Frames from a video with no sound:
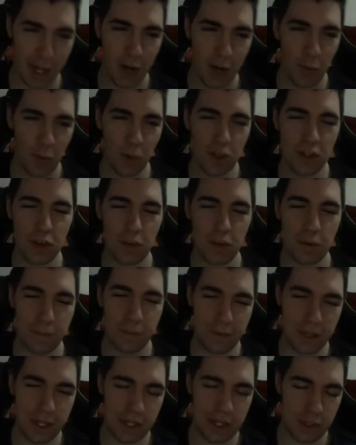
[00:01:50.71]
What do you
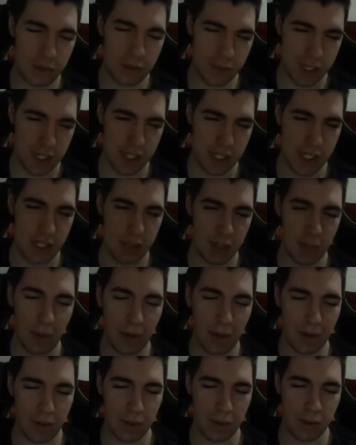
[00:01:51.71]
think you see?
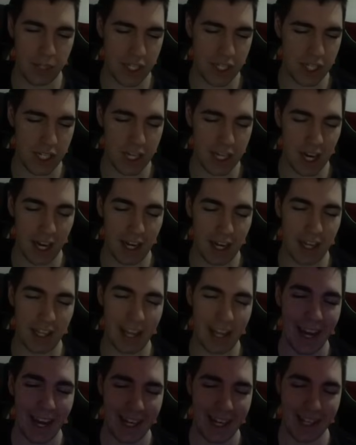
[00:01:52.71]
Well, you see a
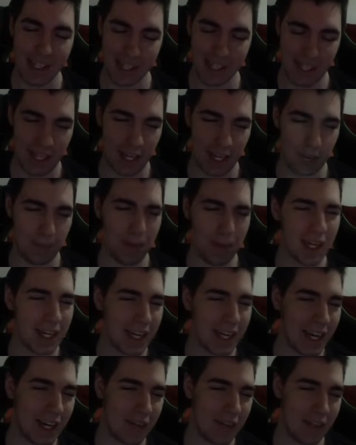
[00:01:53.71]
Galactus deck, but a
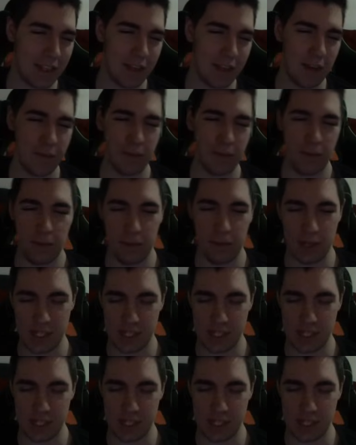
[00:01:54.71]
kind of a different one.